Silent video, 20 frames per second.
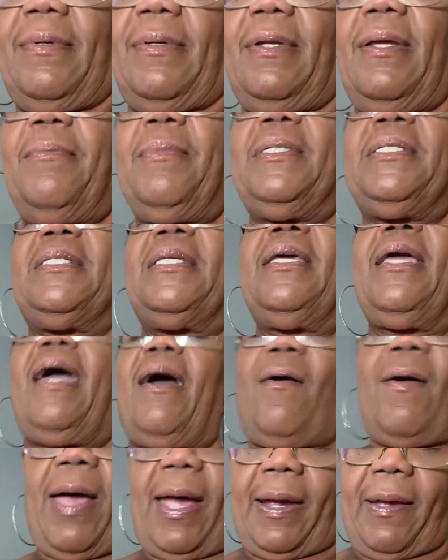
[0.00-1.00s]
Let me see
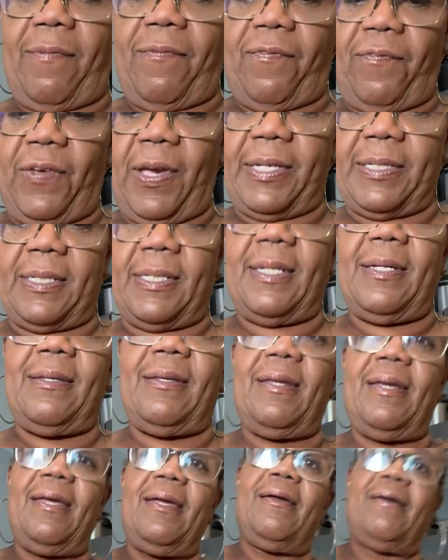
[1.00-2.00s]
how I can fix it
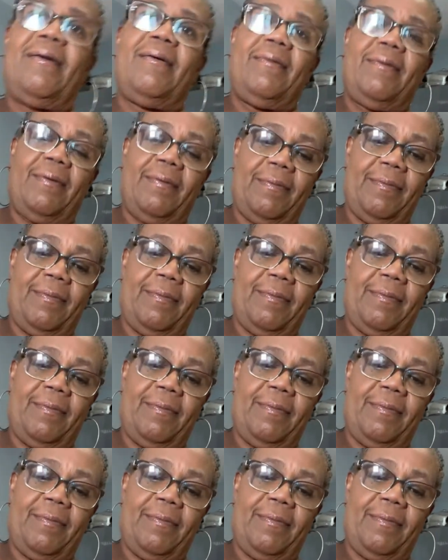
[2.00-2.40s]
now.